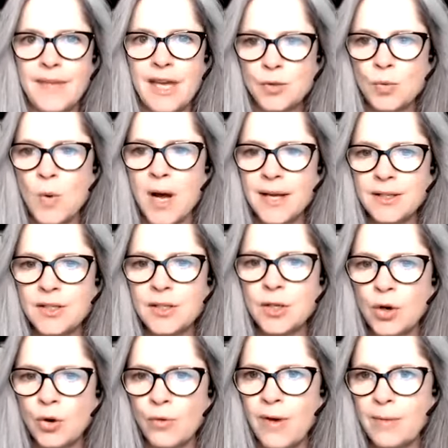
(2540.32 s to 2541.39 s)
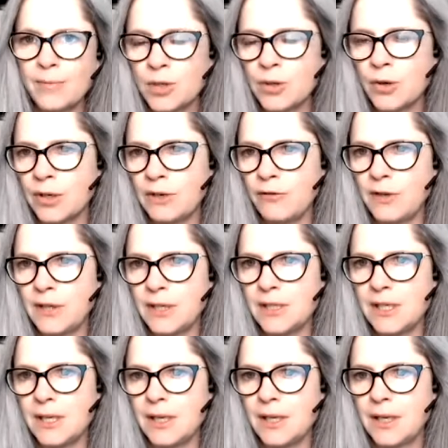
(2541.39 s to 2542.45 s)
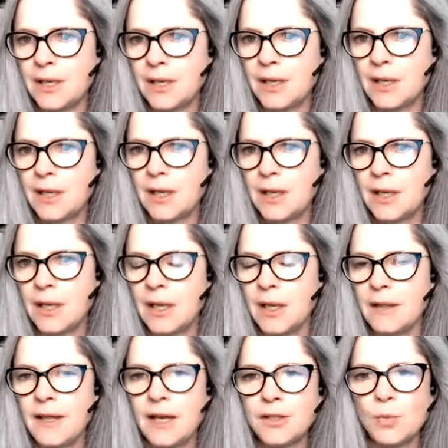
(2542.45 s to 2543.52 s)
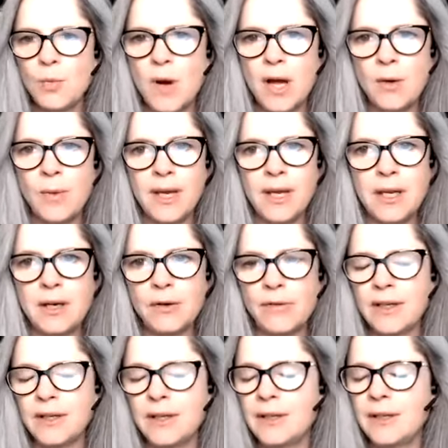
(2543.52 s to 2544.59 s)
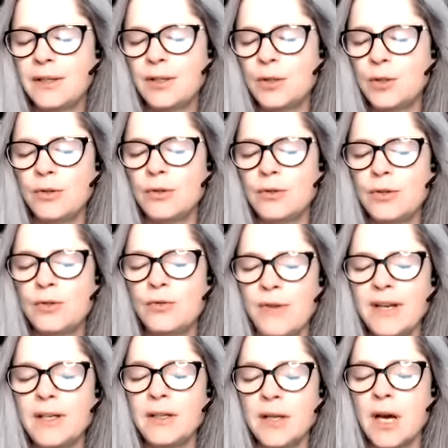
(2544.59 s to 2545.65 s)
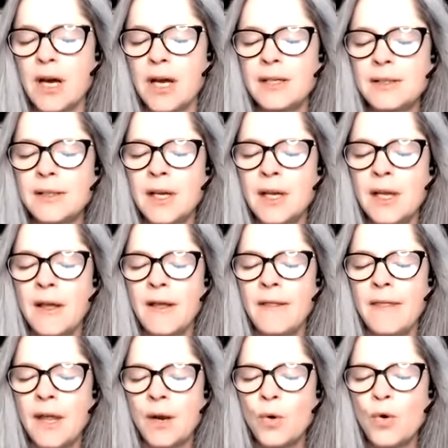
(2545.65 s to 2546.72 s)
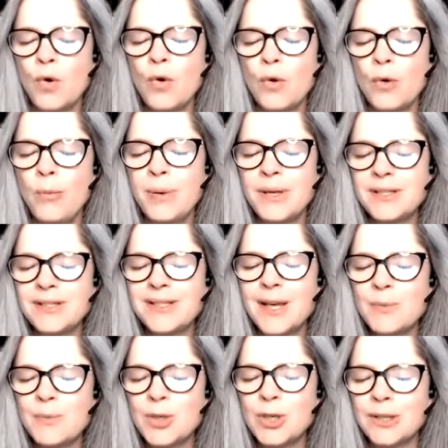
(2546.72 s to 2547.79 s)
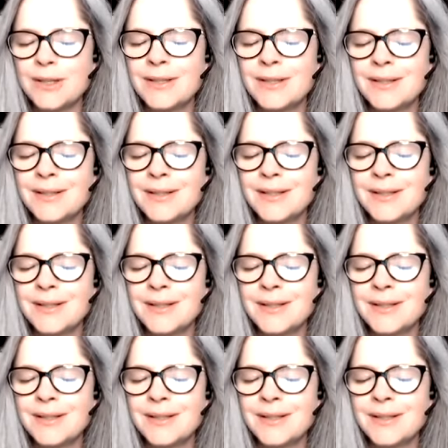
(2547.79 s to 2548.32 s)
That's why it's the corruption on infinity. That's why we're here to recognize that all perception